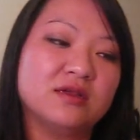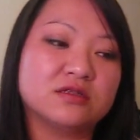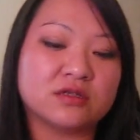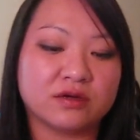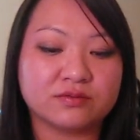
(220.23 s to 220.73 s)

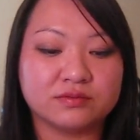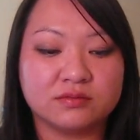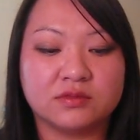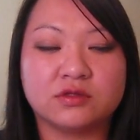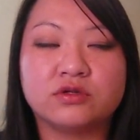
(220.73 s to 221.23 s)
so
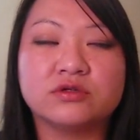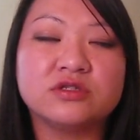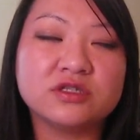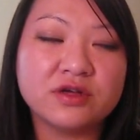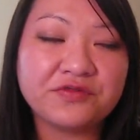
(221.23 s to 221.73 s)

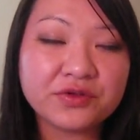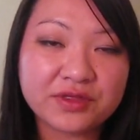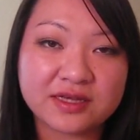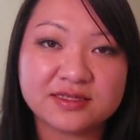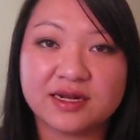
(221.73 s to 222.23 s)
those are a few
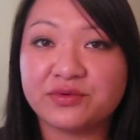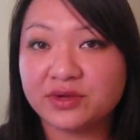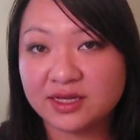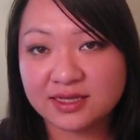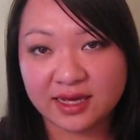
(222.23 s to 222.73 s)
things that I
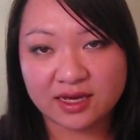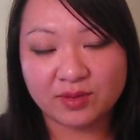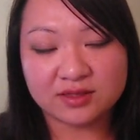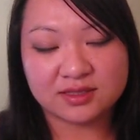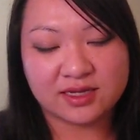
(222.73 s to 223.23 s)
really like
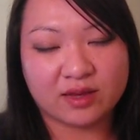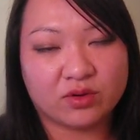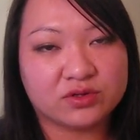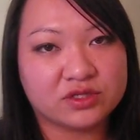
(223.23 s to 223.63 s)
about the table.